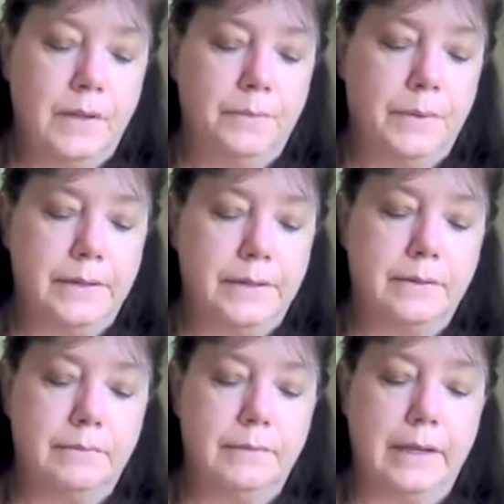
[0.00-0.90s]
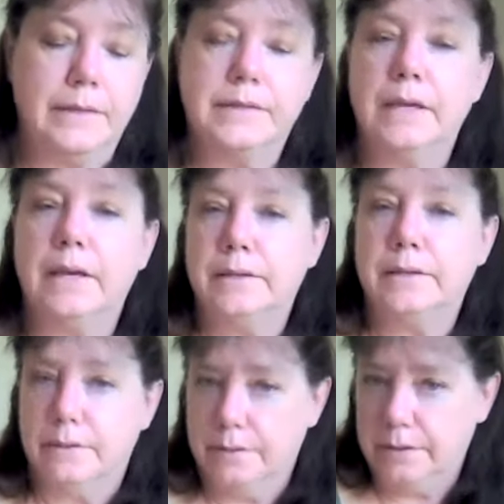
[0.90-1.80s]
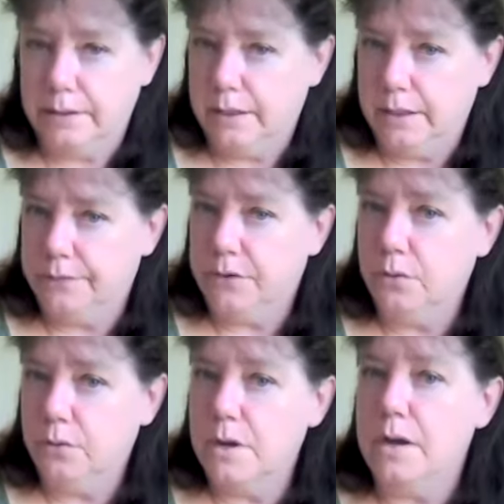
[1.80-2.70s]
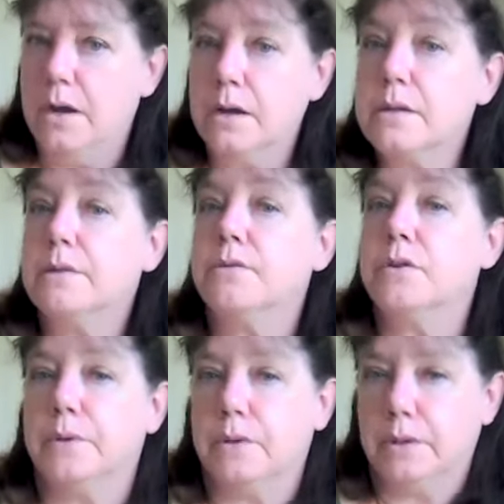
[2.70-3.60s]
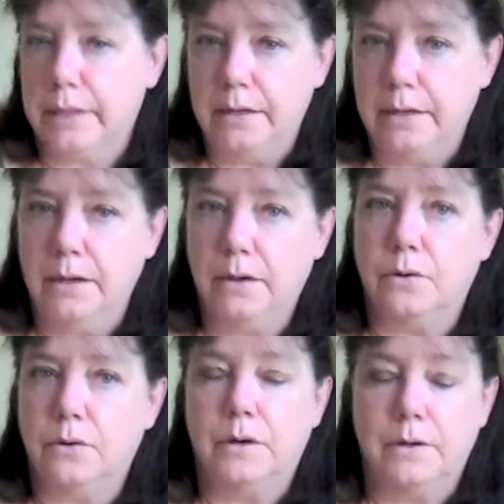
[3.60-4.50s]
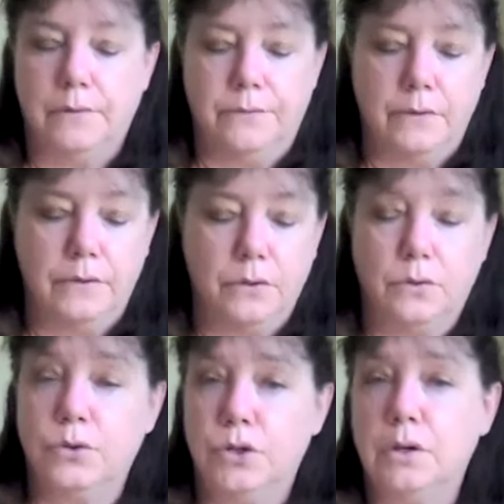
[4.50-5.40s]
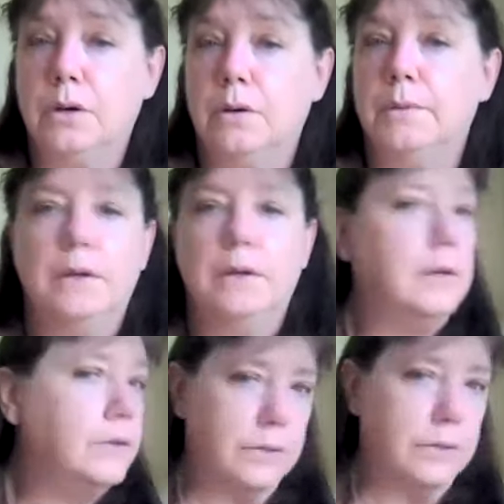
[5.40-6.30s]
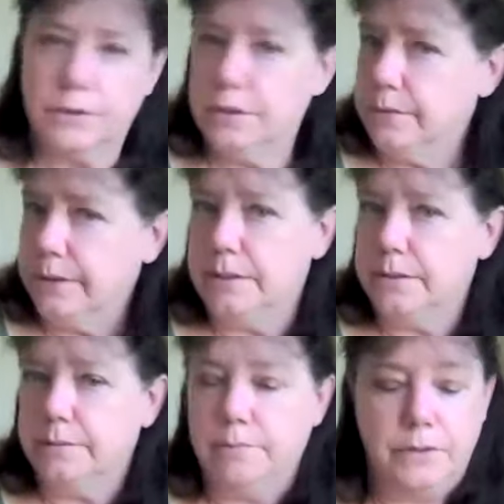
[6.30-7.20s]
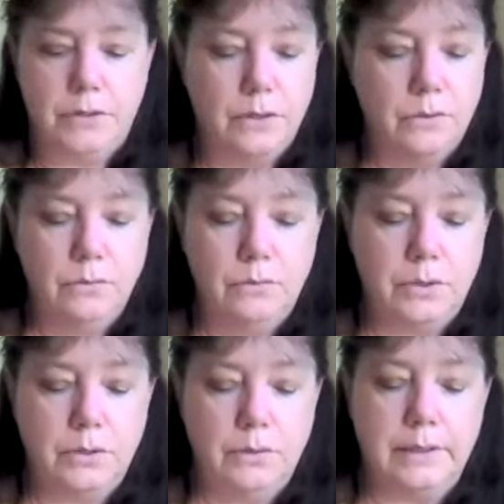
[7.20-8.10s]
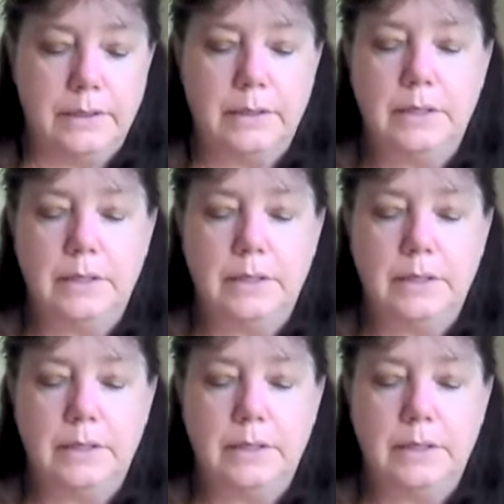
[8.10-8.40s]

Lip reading: But like I said, if you are not comfortable letting go of your job, don't do it. Don't do it.